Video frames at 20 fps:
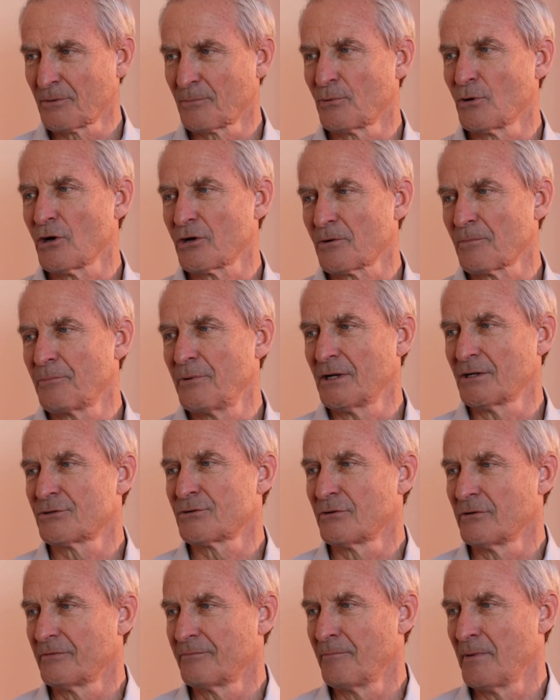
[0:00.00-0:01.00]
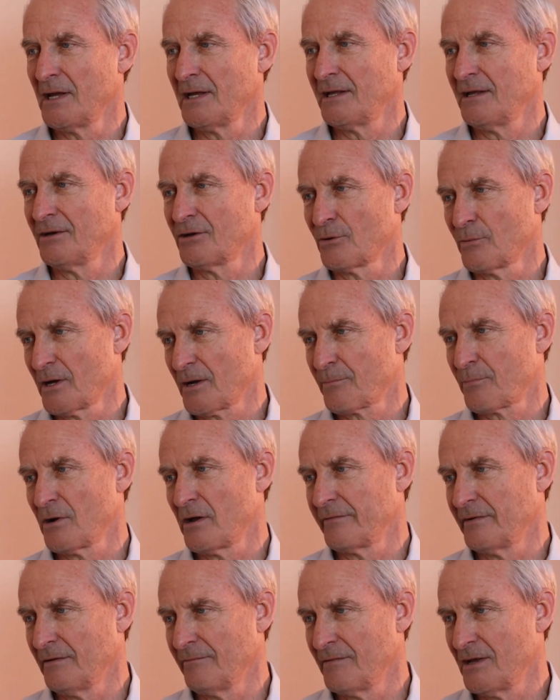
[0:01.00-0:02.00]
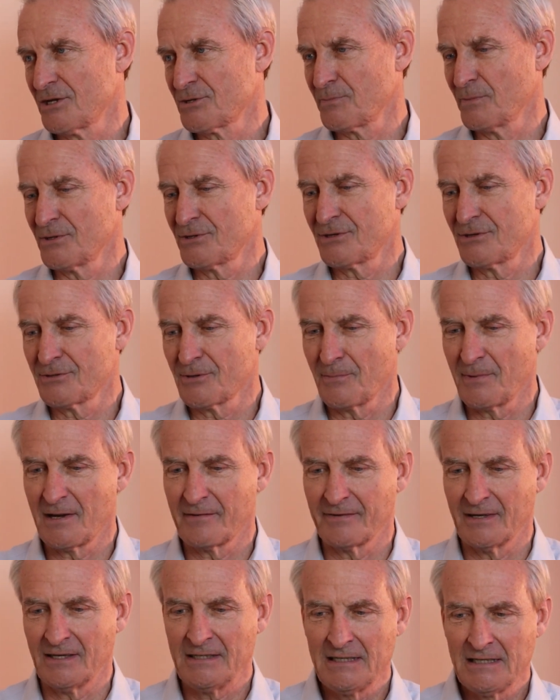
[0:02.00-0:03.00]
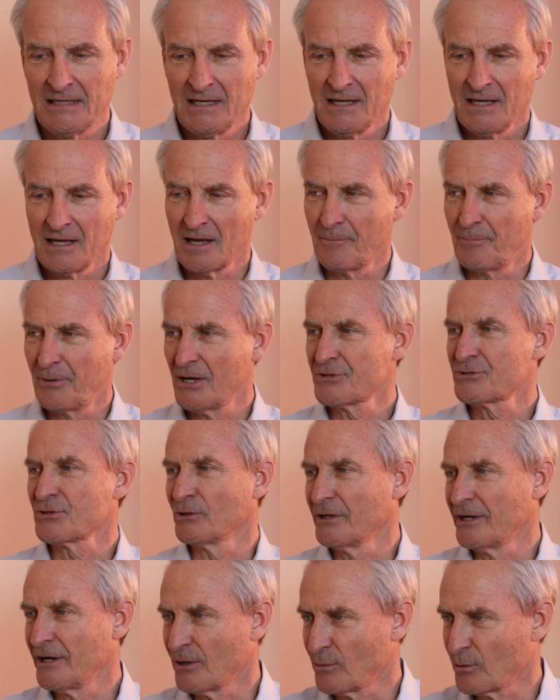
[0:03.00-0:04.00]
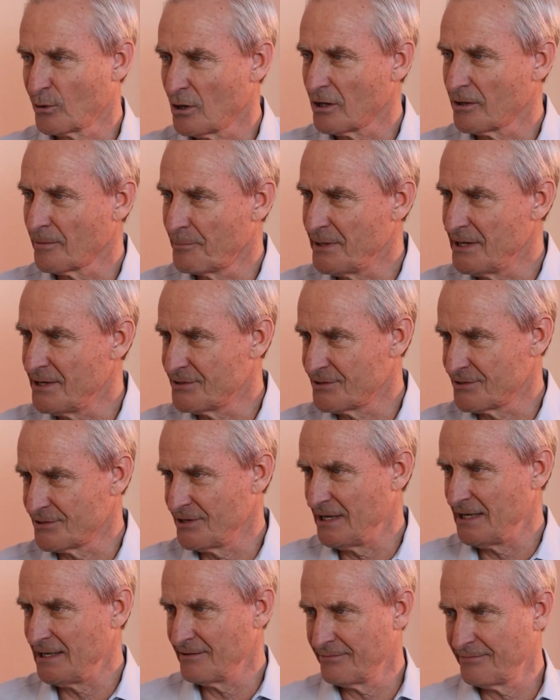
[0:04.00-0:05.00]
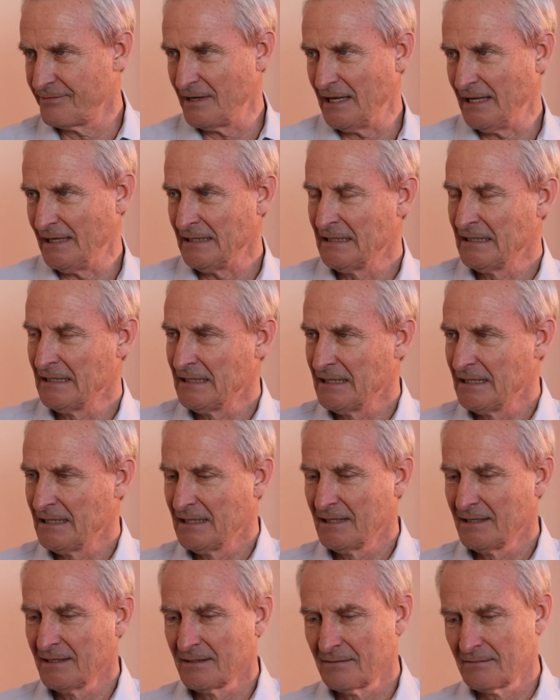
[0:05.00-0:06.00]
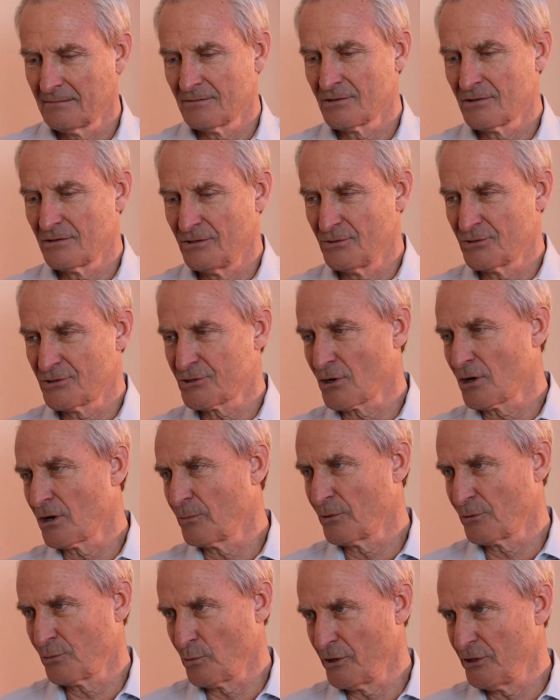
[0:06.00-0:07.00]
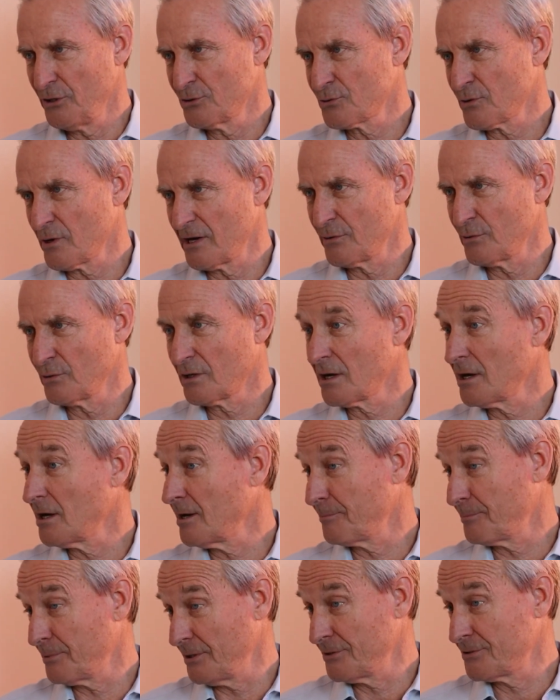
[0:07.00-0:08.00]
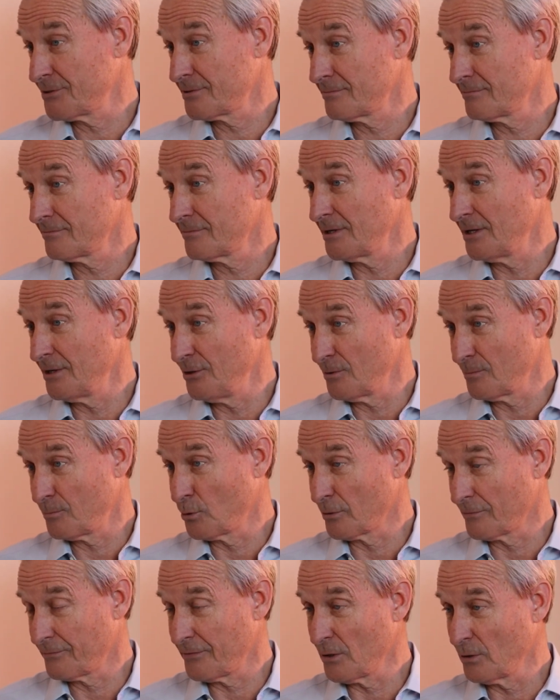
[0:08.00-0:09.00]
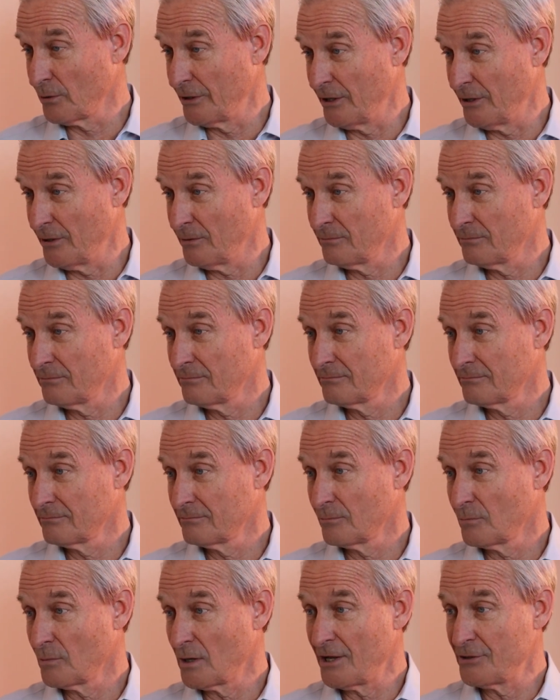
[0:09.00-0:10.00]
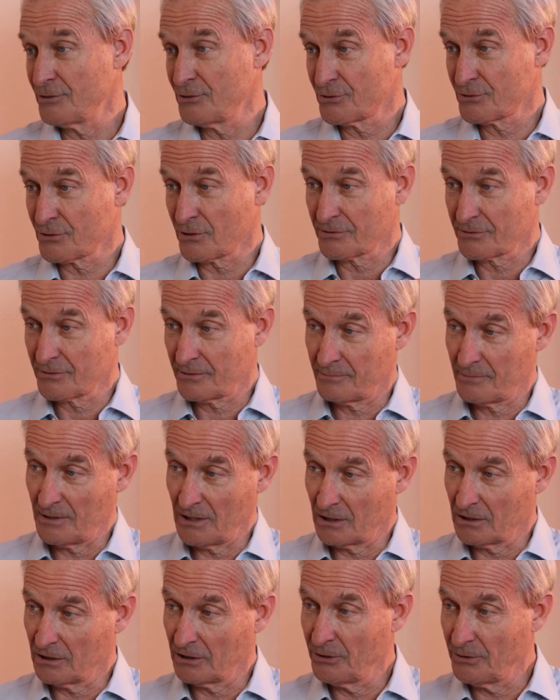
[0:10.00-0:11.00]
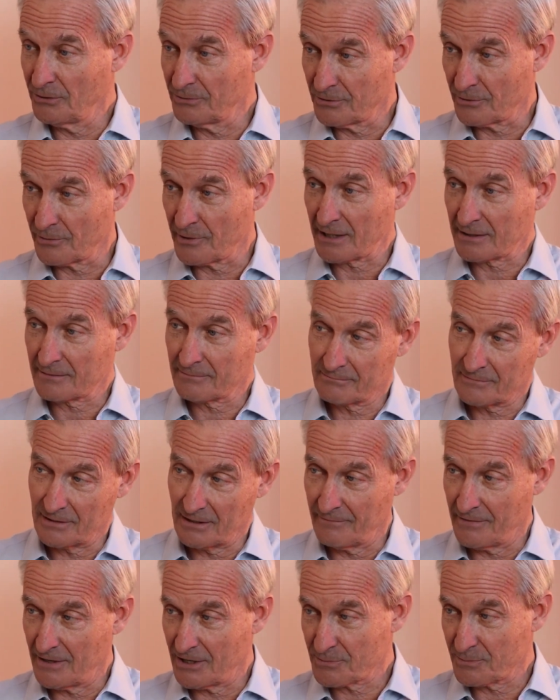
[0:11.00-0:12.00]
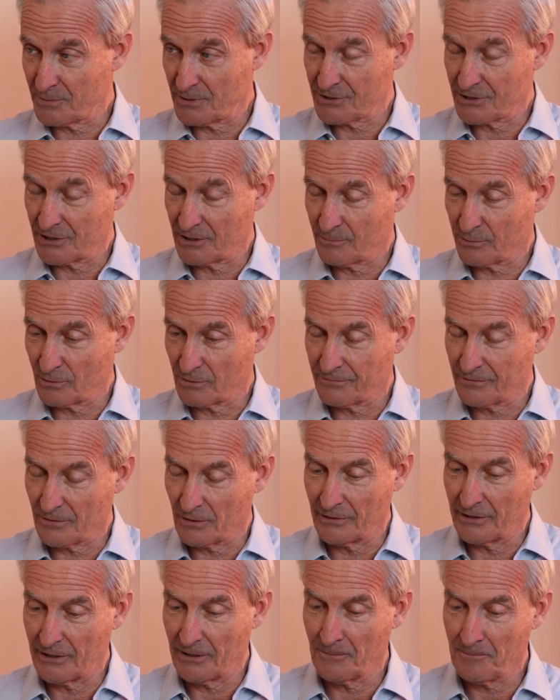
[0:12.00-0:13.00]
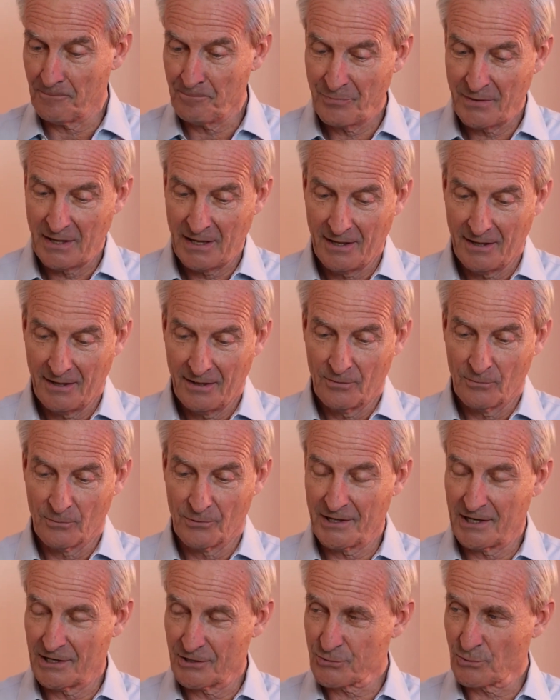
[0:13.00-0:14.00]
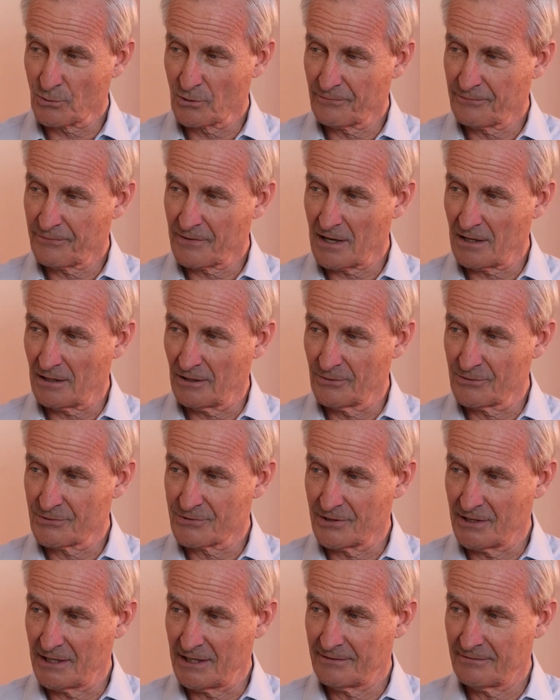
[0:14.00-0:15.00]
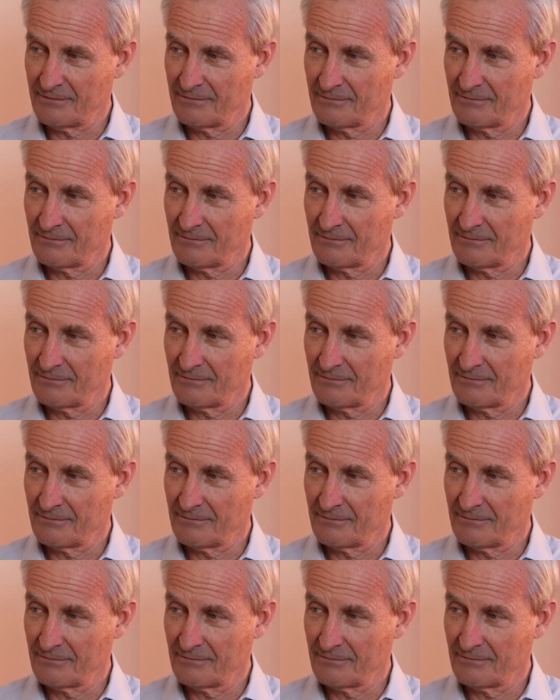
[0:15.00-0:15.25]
at the broader picture of making direct private investments, there's a bit of a puzzle here where all the pieces need to fit. You start with what are you trying to accomplish in your portfolio as you start to include direct investments in the portfolio. Well, then it sort of follows that